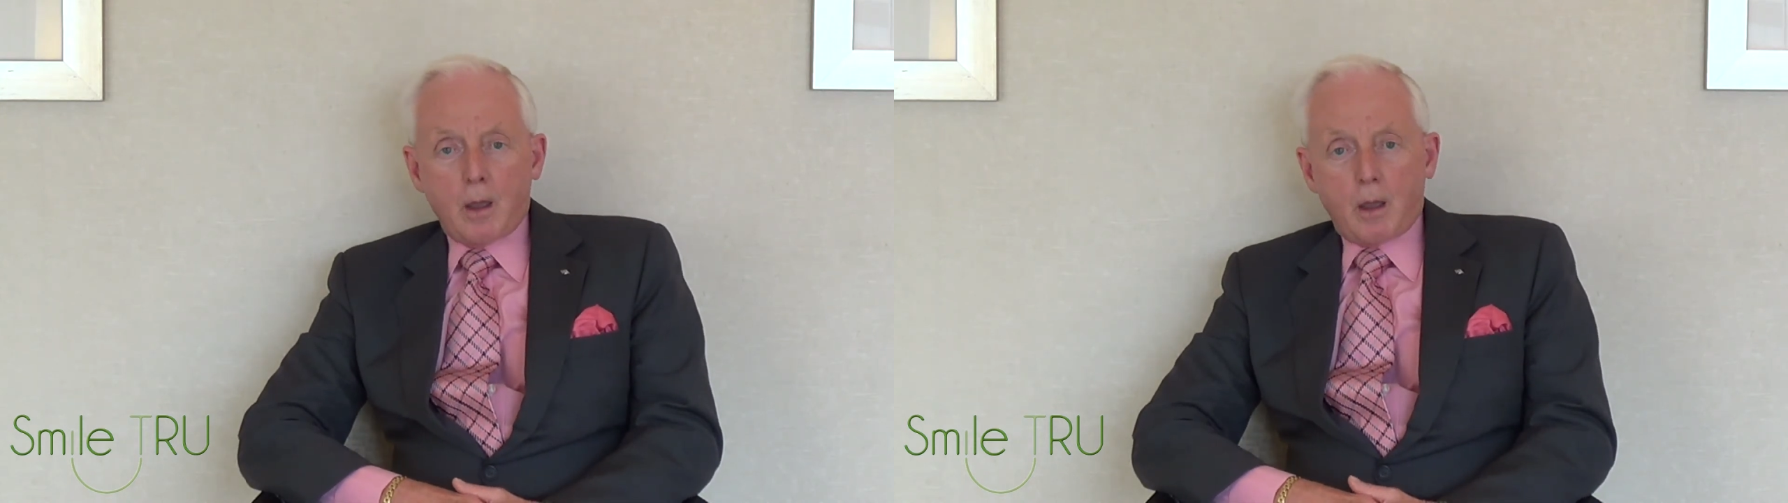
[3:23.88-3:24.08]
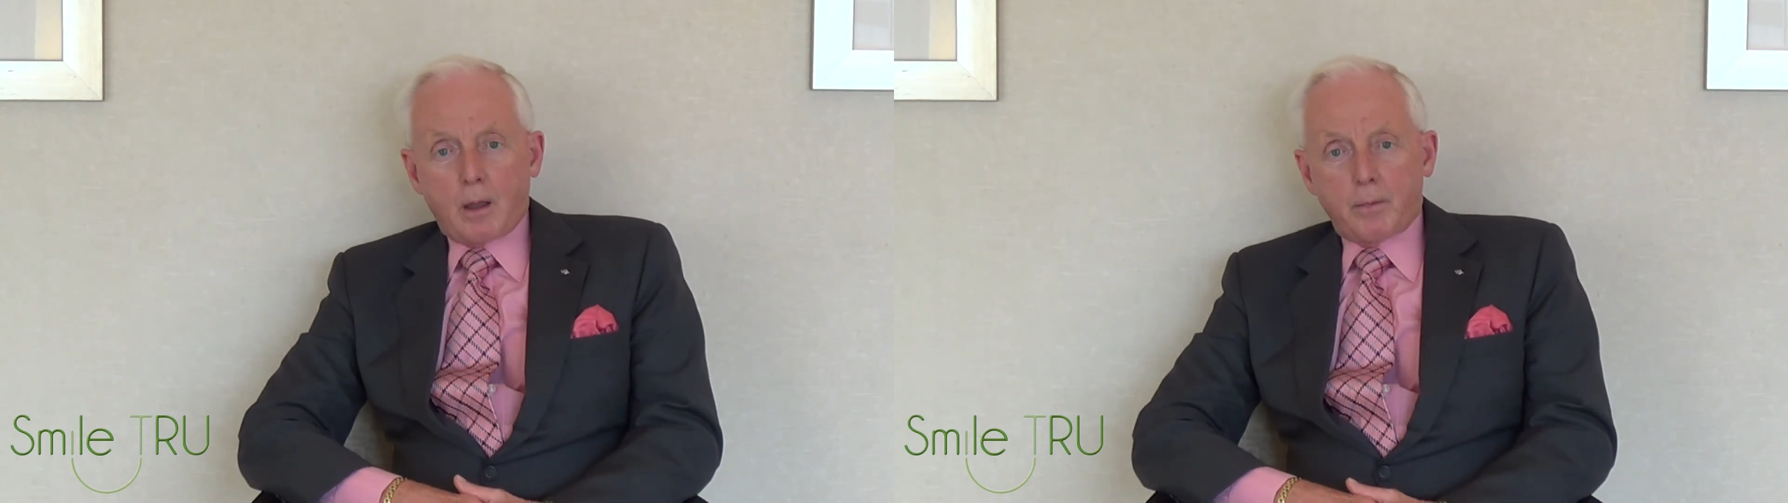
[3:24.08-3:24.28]

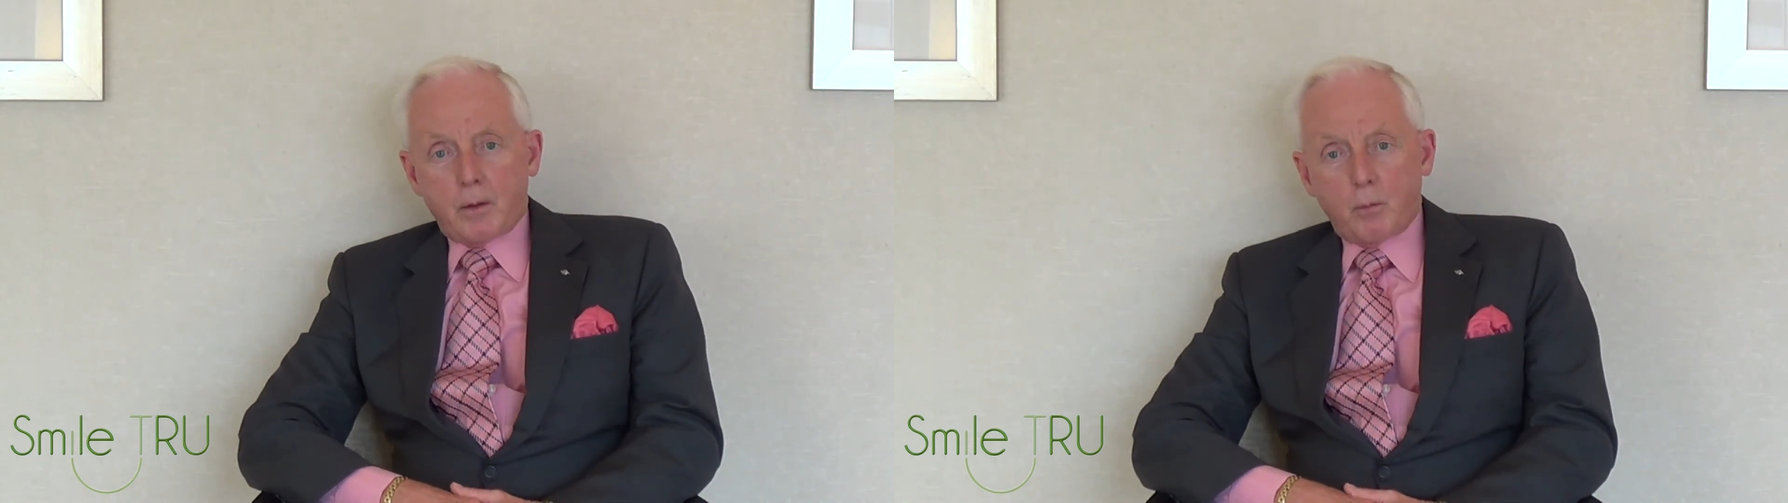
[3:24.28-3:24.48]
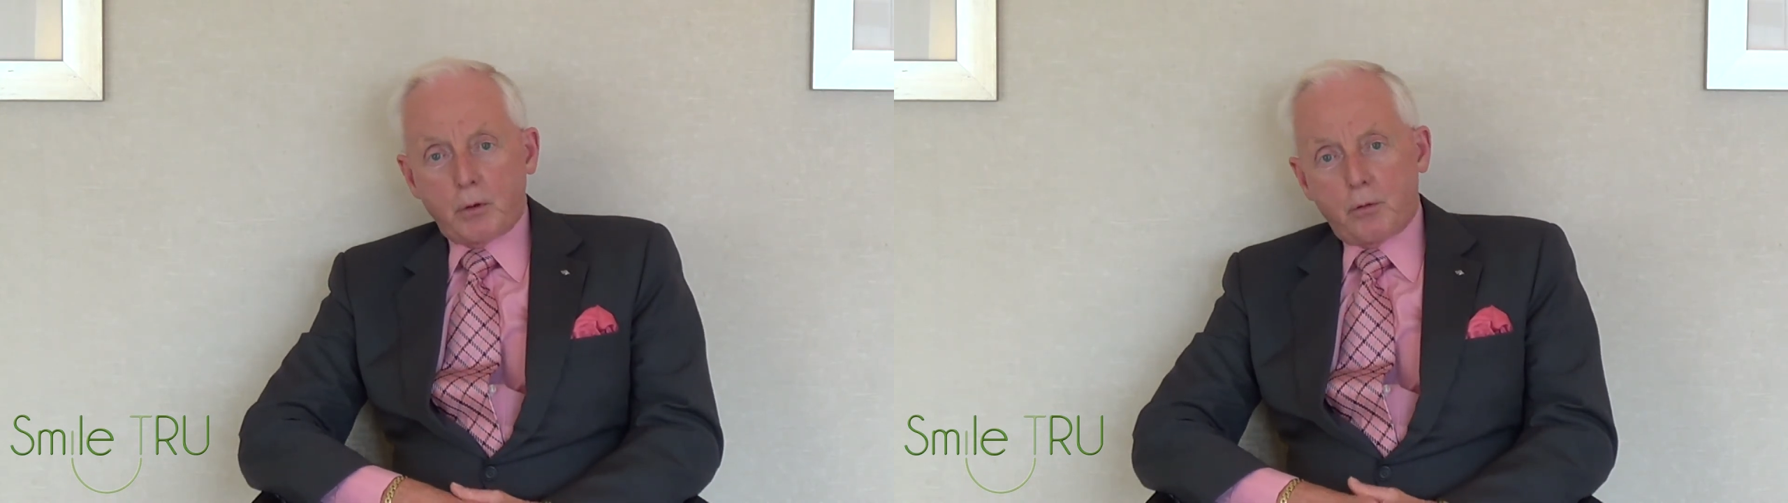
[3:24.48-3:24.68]
And
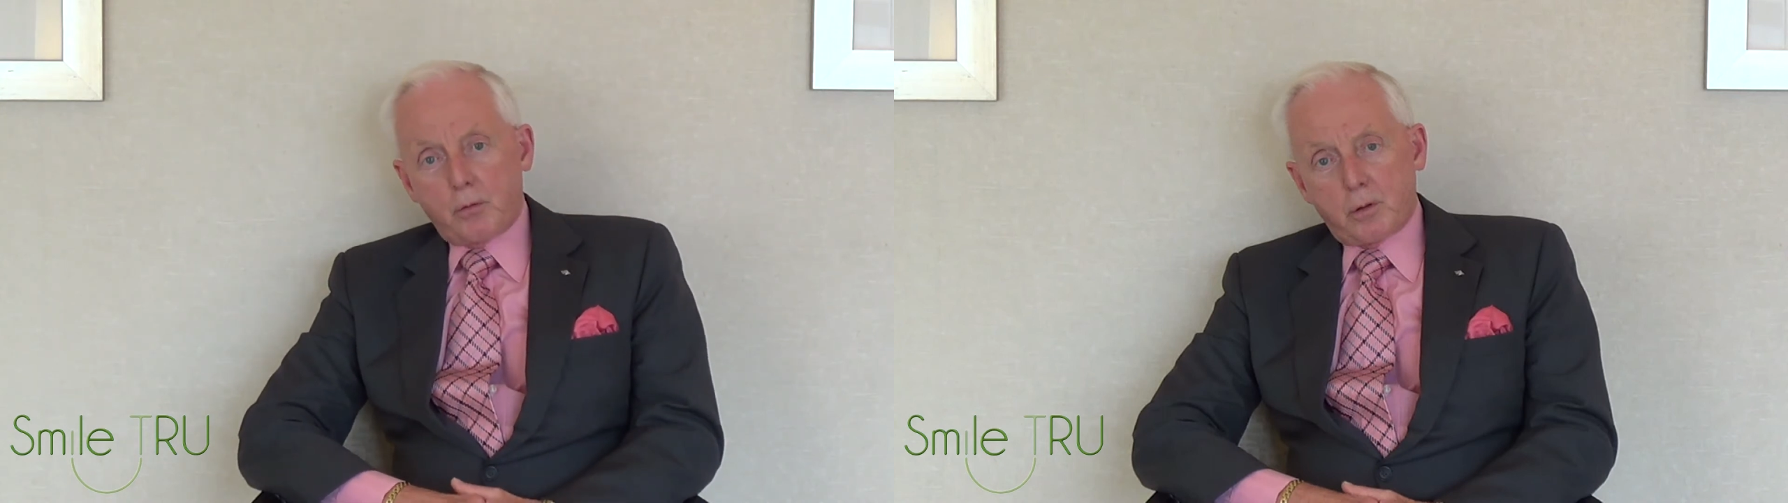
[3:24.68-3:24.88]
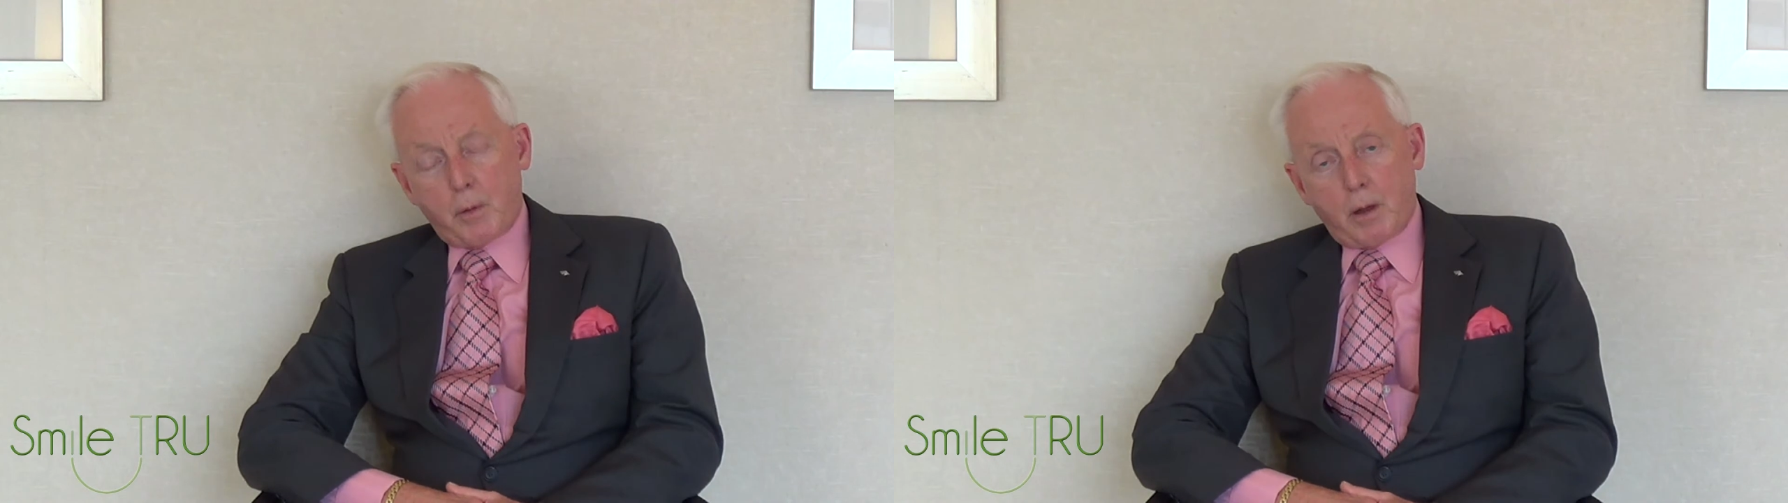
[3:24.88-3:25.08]
then we do
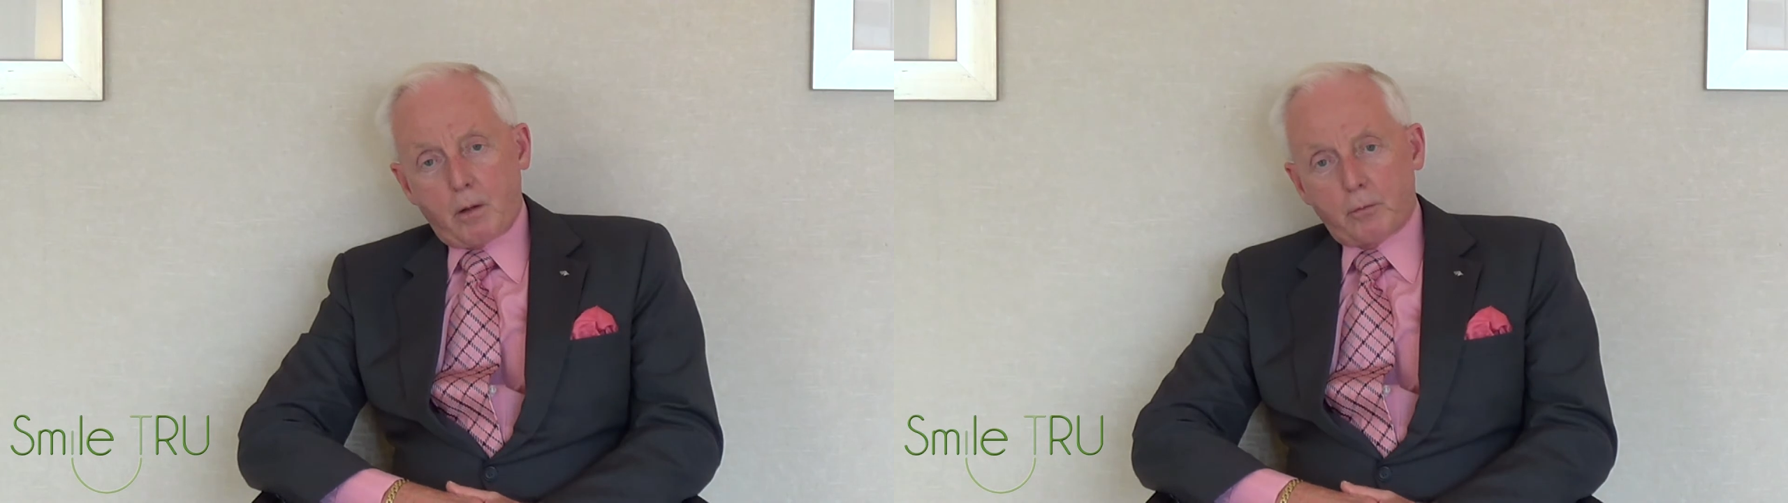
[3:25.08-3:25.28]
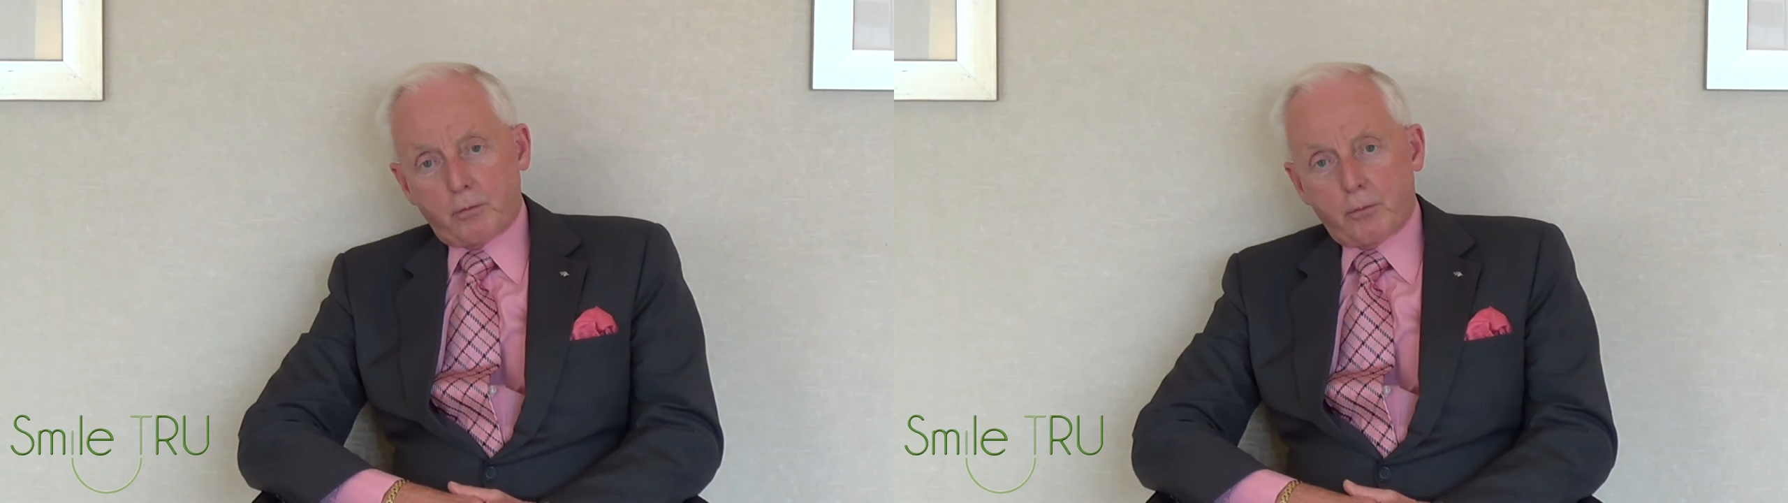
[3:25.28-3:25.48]

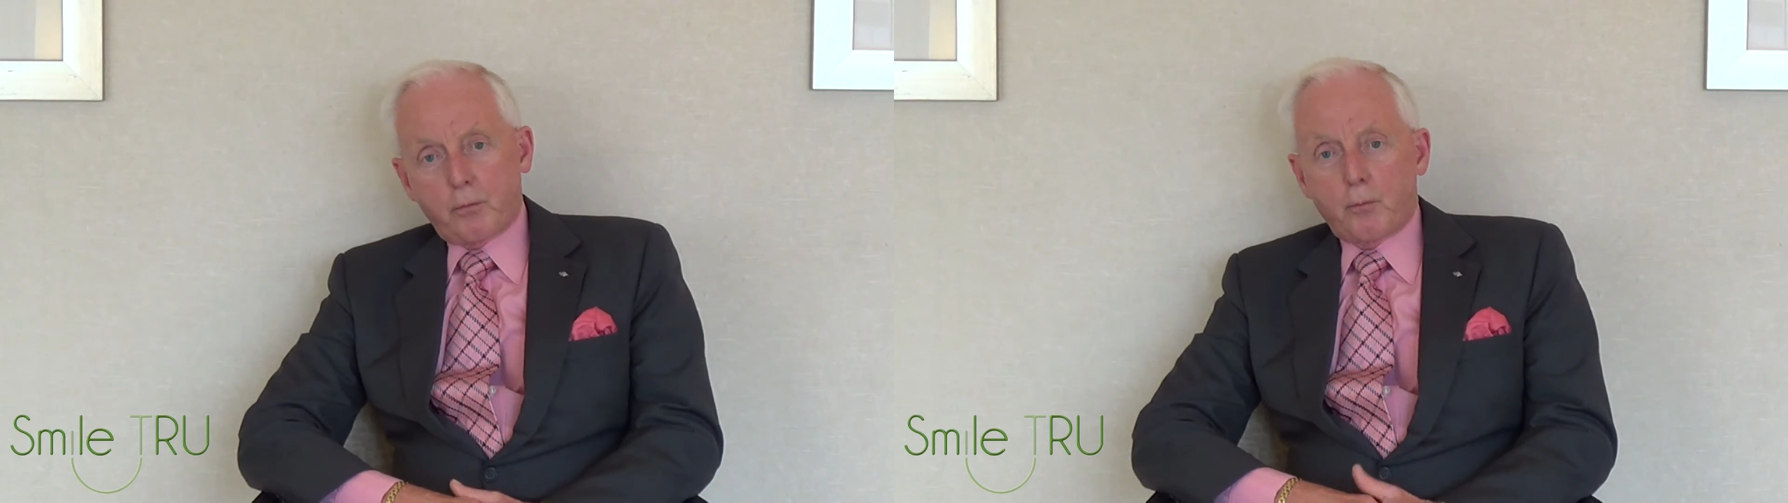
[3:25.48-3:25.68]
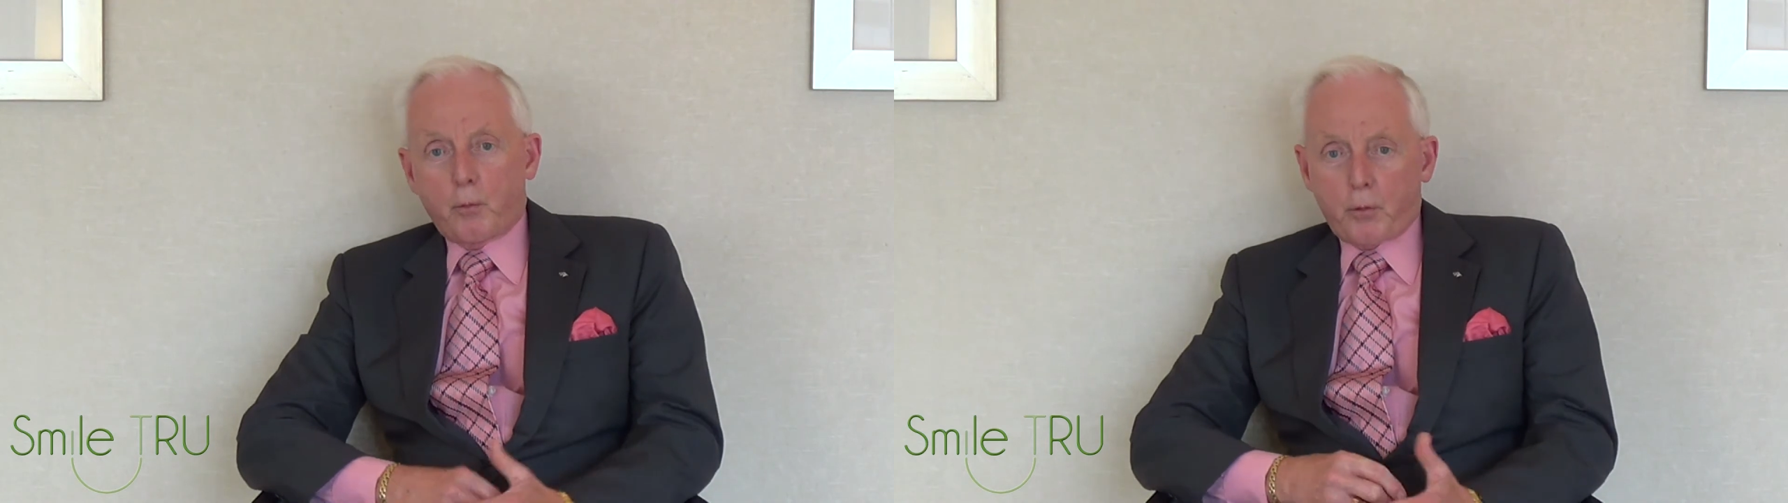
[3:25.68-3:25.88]
Smile
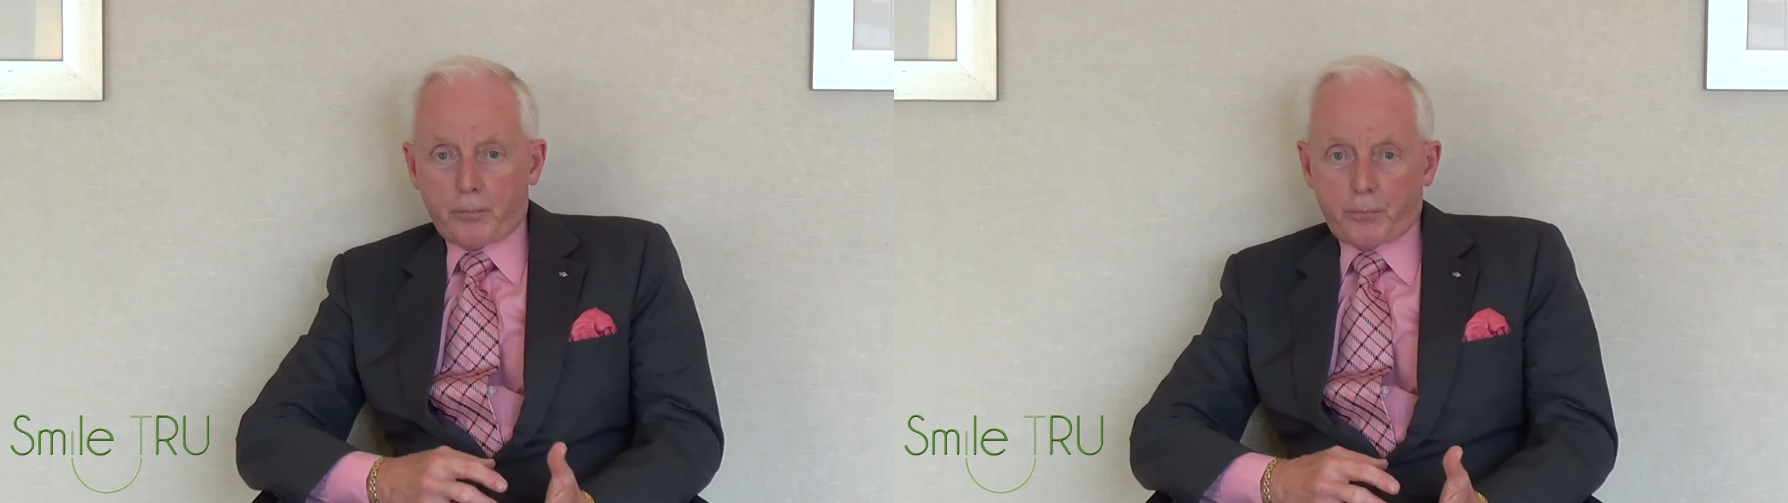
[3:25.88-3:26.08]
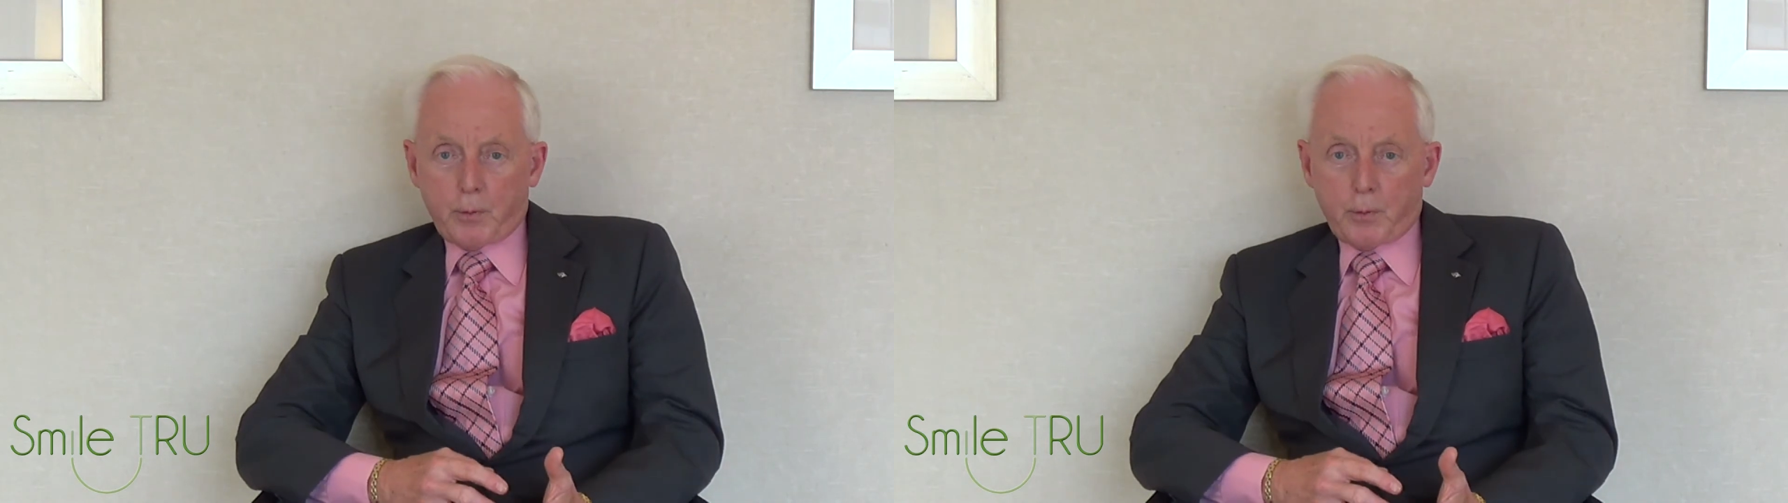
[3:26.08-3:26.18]
TRU where